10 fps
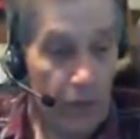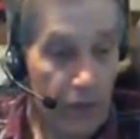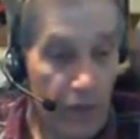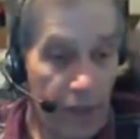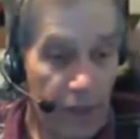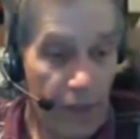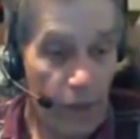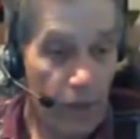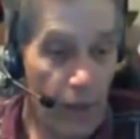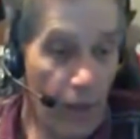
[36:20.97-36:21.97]
She says, I
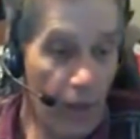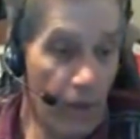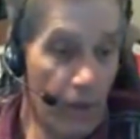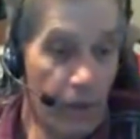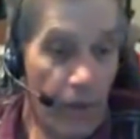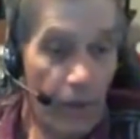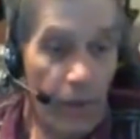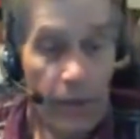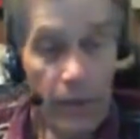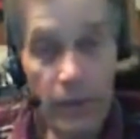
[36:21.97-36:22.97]
notice I
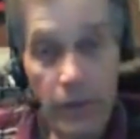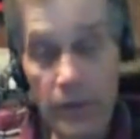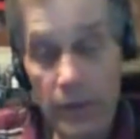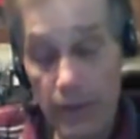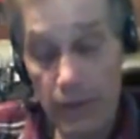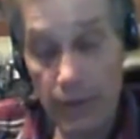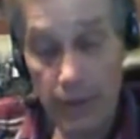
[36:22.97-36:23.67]
run nukes. Well,